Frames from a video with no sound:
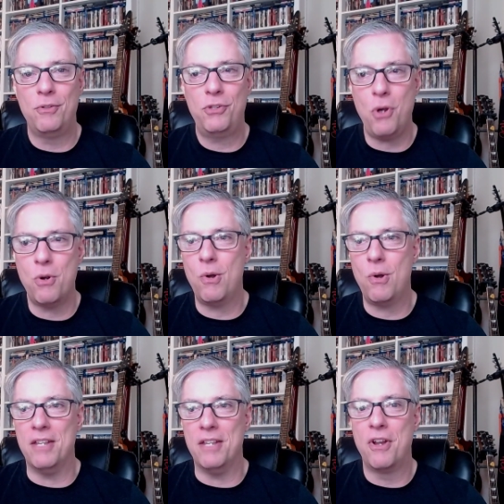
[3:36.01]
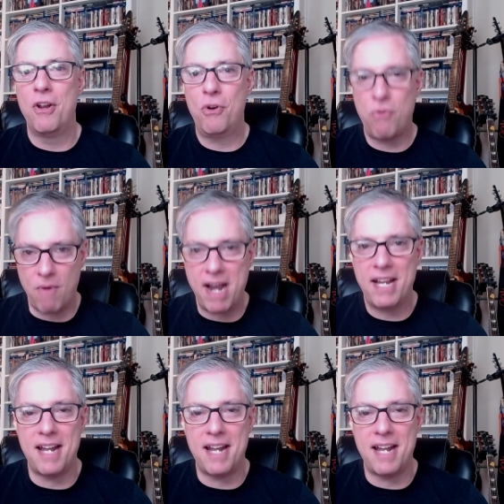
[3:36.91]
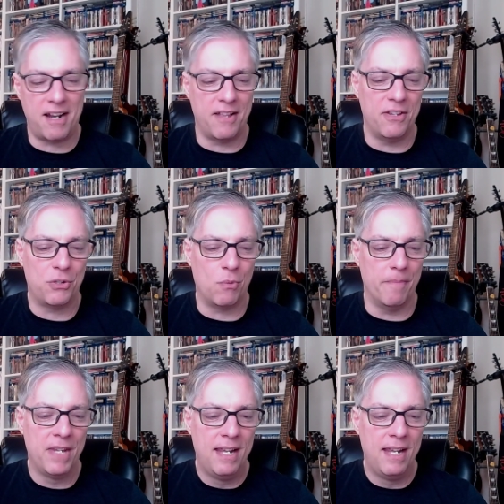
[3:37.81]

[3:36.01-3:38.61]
Toto is cranking it out on this one.